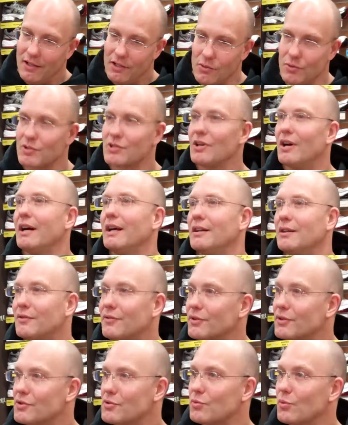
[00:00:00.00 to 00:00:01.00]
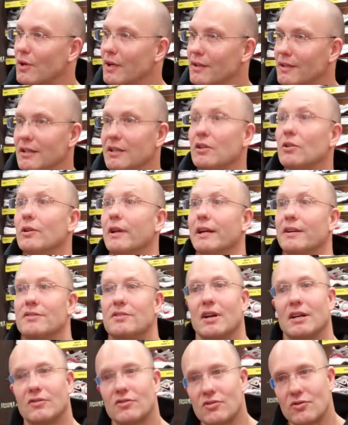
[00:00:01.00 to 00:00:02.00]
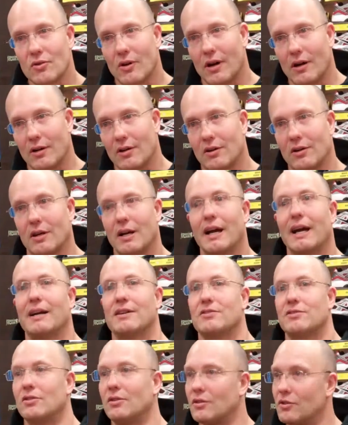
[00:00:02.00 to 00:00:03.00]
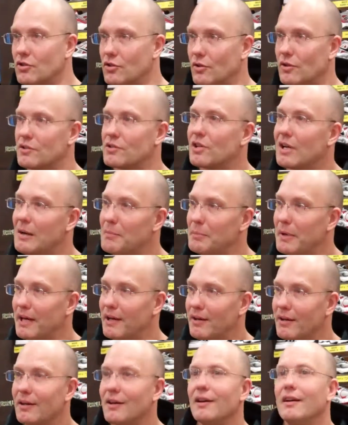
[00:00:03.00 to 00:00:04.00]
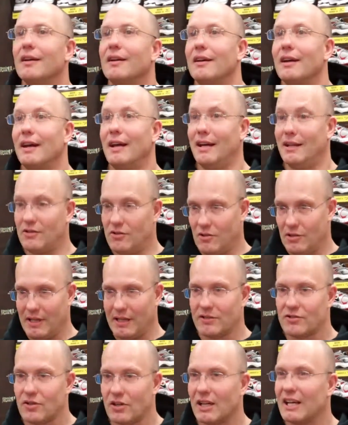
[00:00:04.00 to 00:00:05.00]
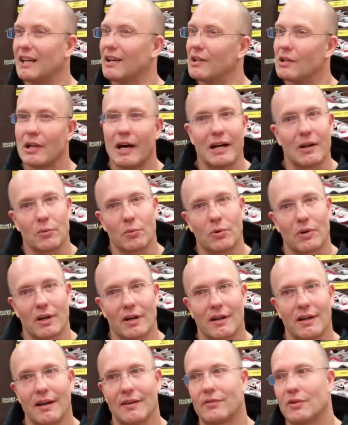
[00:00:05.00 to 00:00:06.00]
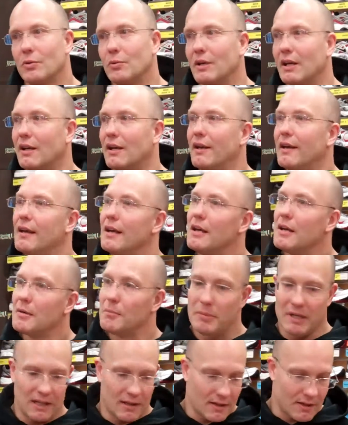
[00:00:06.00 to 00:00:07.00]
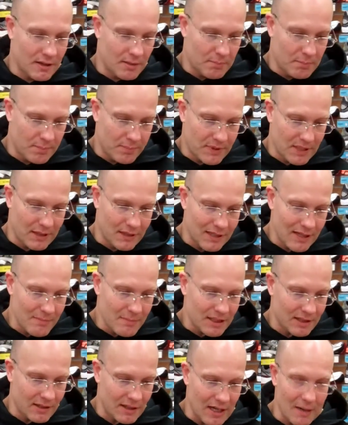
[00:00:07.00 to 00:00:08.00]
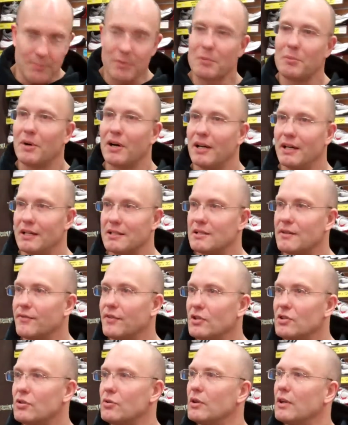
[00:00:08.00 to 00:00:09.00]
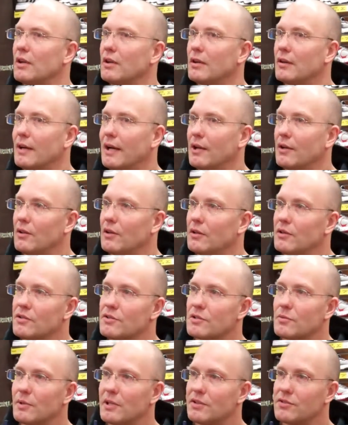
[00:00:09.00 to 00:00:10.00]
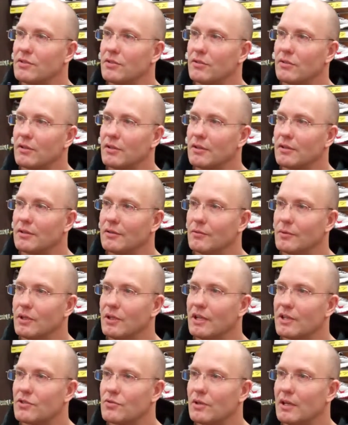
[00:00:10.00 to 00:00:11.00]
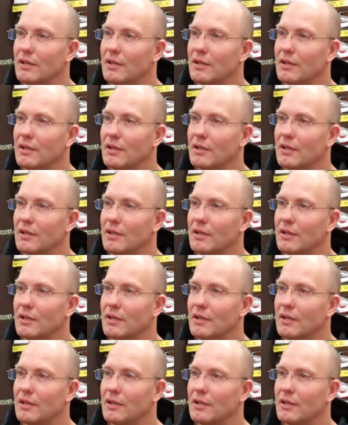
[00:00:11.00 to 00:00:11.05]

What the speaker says: you were dying the first run, then your legs got stronger as your endurance got better, and your legs are getting a lot of work every week. But the thing about the upper body is, if you're doing, how long is the race you're doing? What do you guys do?